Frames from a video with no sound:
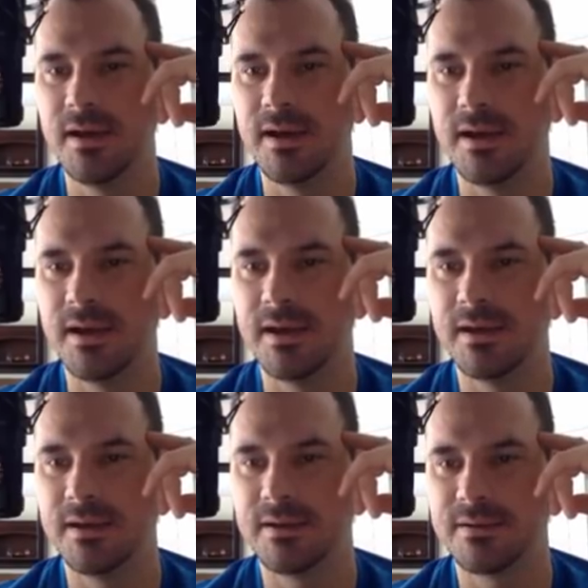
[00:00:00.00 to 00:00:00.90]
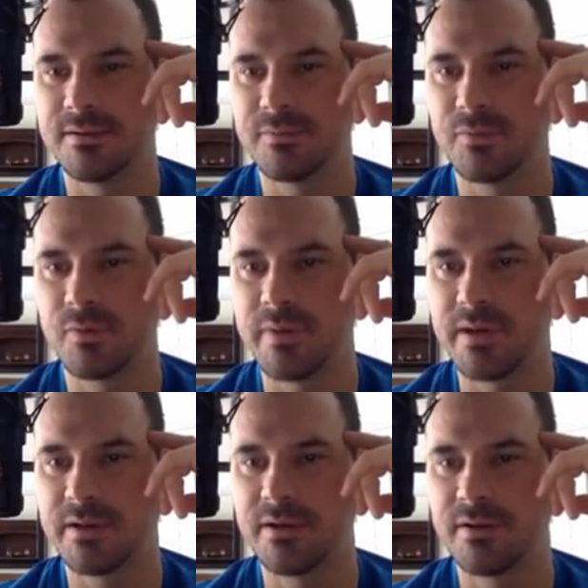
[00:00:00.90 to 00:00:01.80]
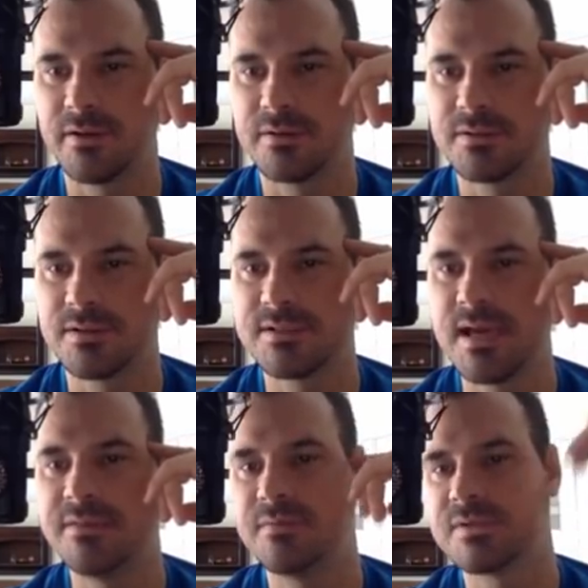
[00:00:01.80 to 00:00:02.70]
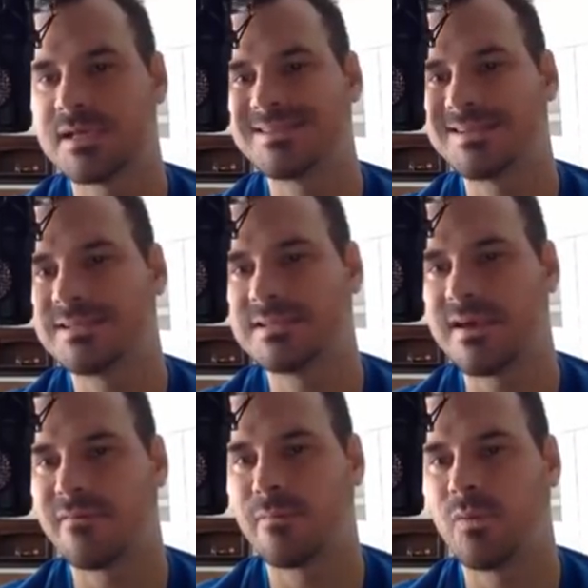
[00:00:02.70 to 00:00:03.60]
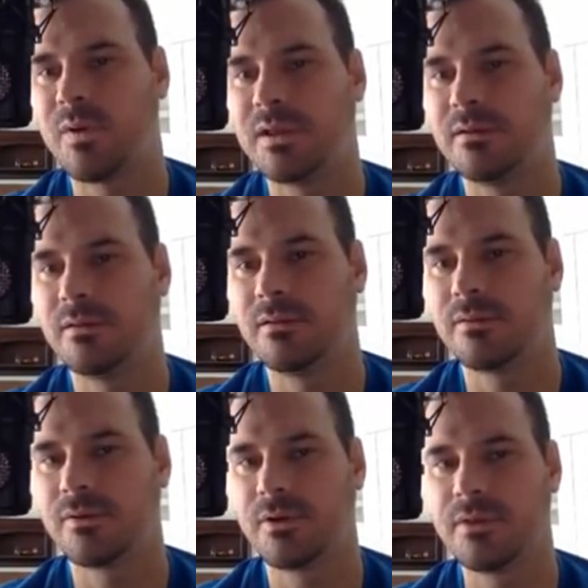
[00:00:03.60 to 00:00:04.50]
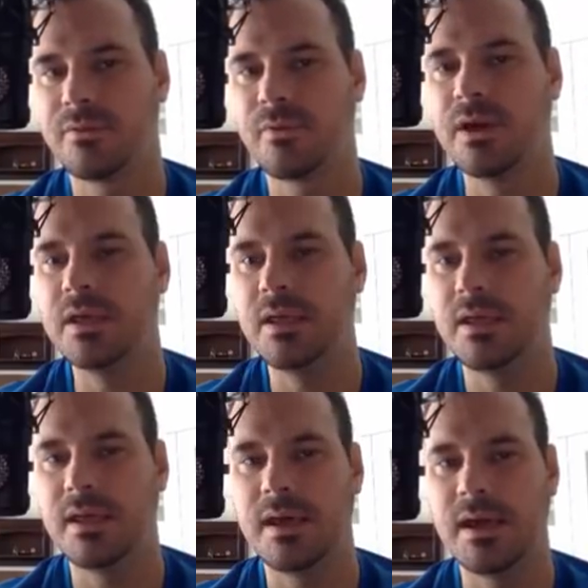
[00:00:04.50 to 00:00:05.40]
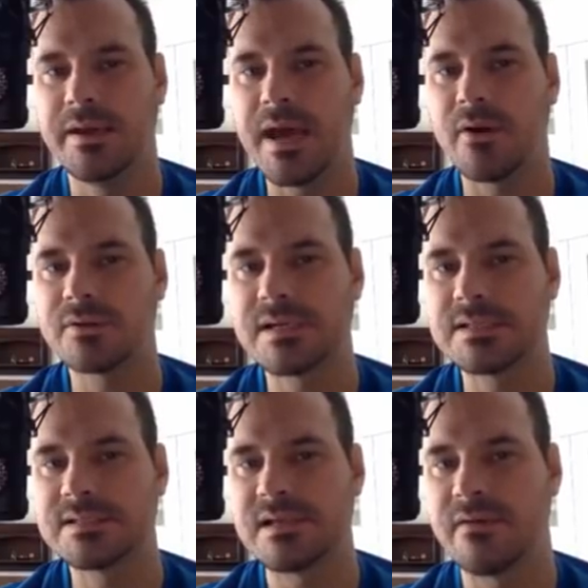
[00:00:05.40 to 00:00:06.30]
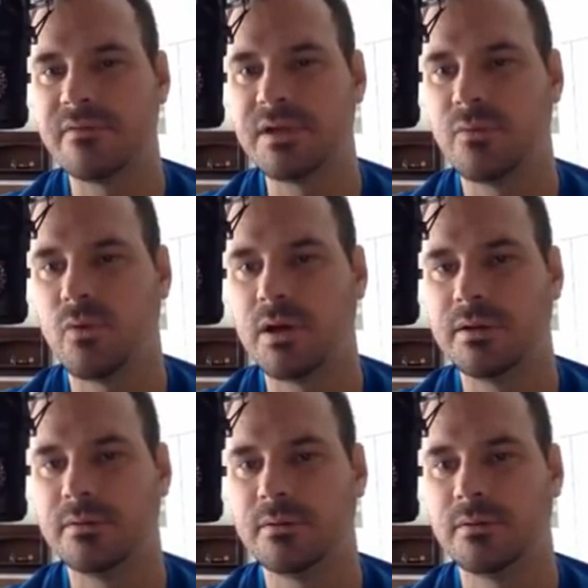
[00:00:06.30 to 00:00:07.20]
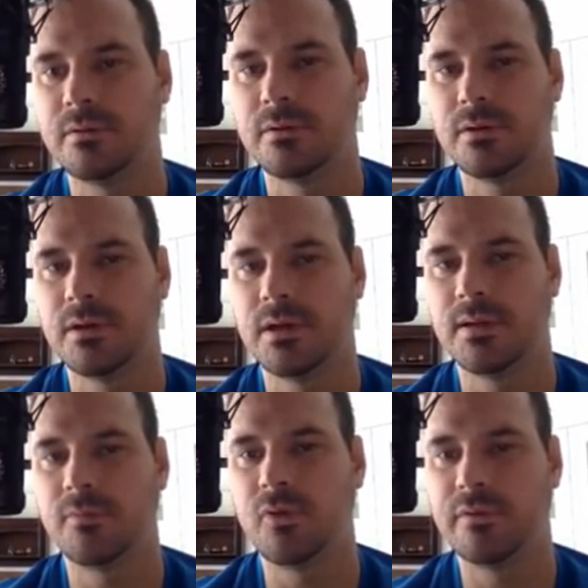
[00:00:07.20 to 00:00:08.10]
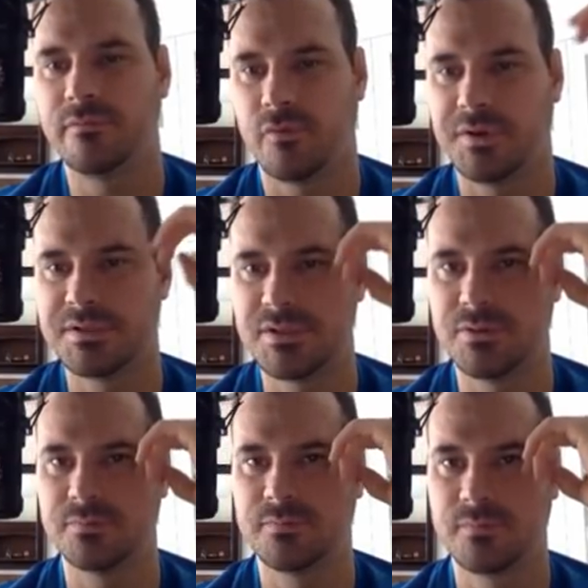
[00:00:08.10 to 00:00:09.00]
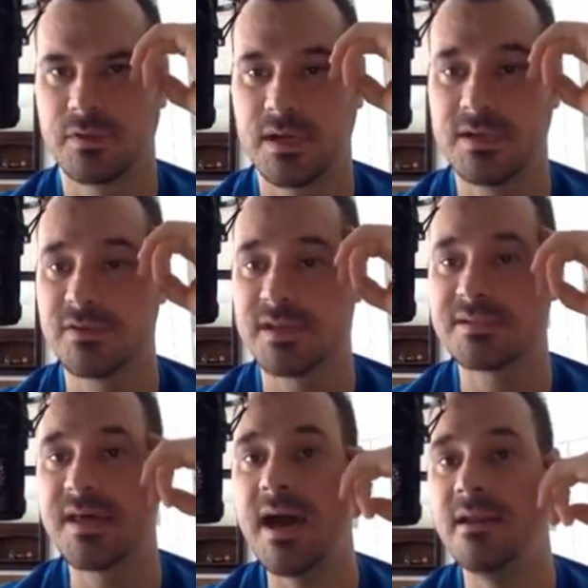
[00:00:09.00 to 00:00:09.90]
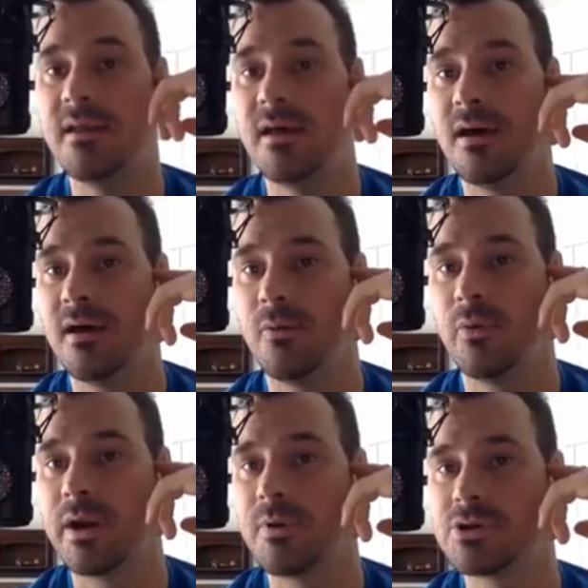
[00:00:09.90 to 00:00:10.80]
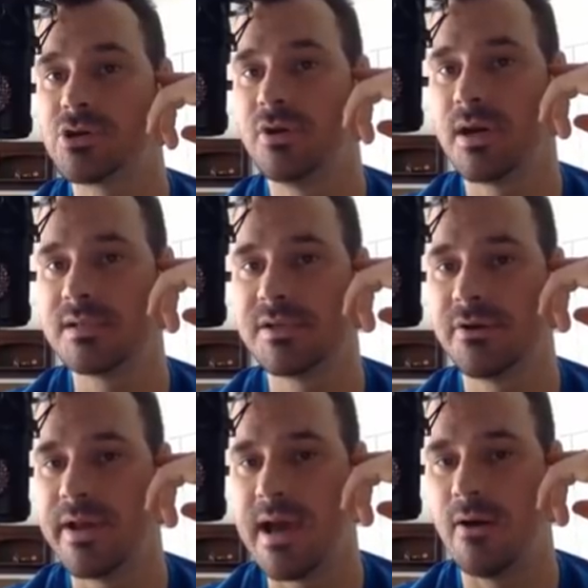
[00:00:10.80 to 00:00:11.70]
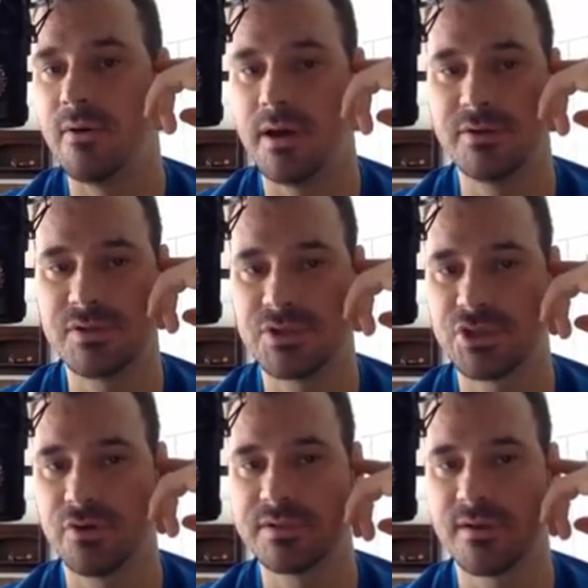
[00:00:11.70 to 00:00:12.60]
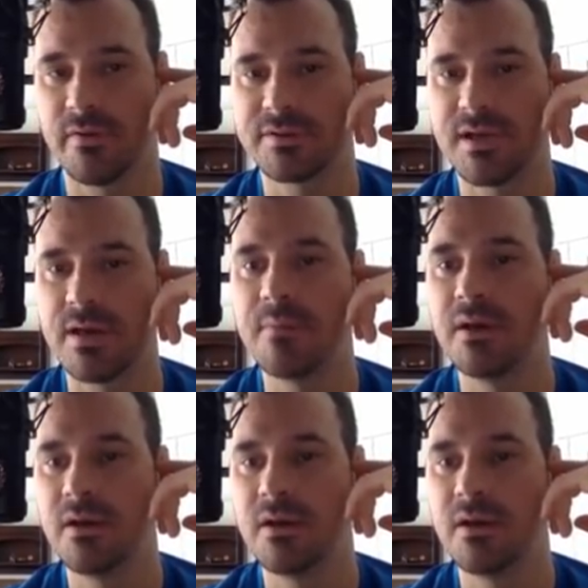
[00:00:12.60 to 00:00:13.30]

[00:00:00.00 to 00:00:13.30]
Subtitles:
And we'll go back here to the 10th. It was at 67.33, and now it's at 71.42. Okay, so that's that. What I want to show you guys here now, I used to show this all the time.